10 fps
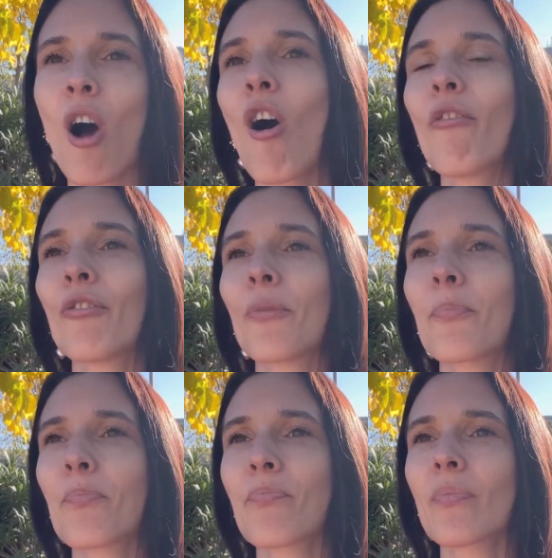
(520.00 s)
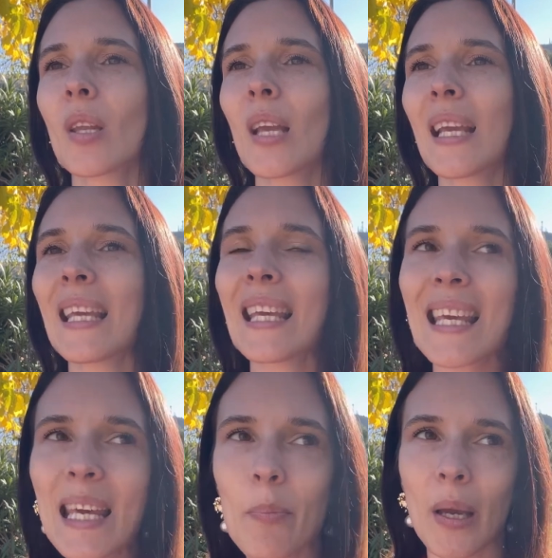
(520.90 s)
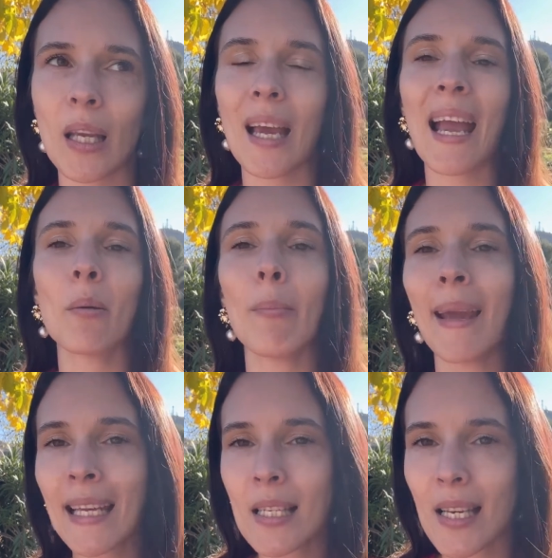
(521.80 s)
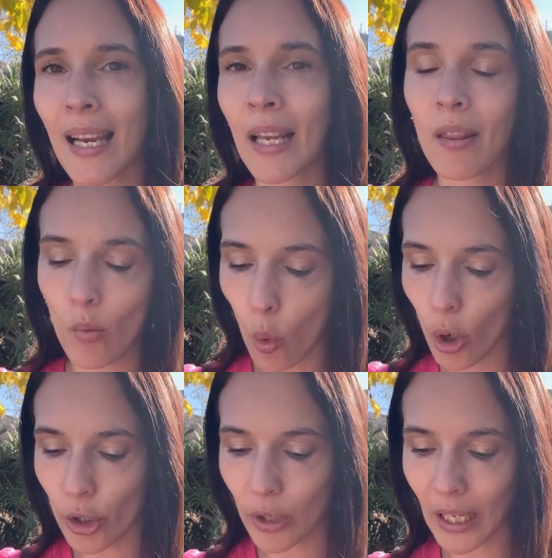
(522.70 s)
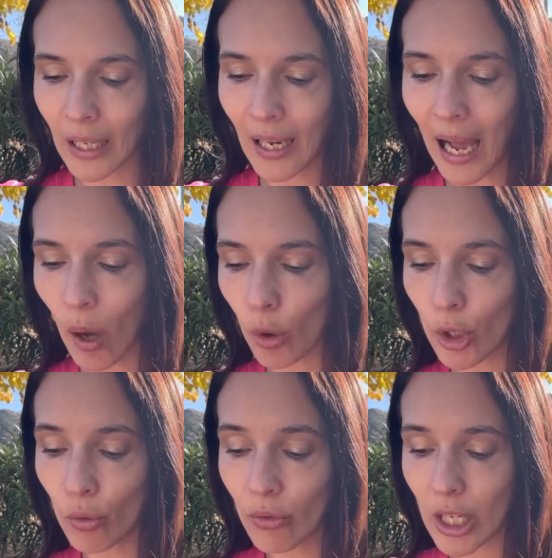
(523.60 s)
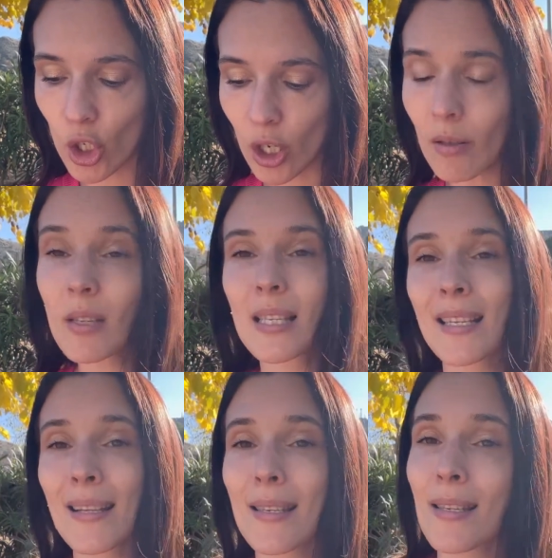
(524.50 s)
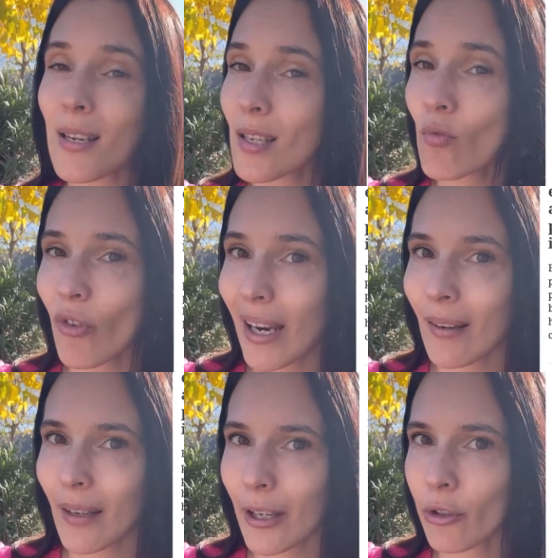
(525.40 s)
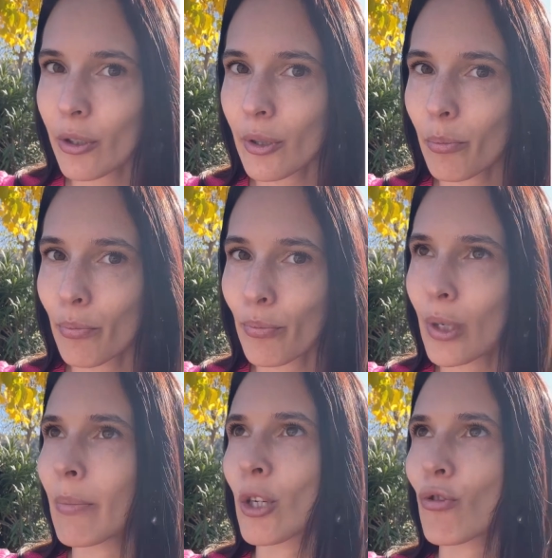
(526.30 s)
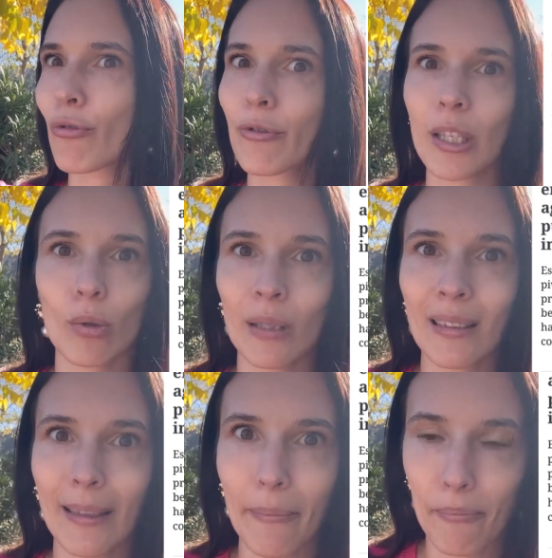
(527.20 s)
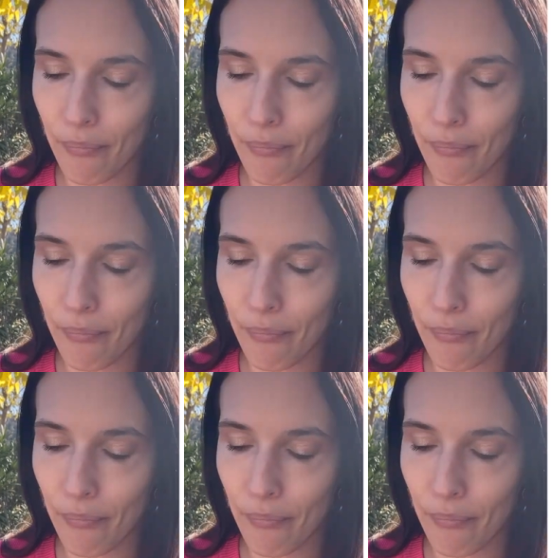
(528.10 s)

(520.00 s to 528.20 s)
of keeping and maintaining the water in our region since it doesn't rain here pretty much frequently.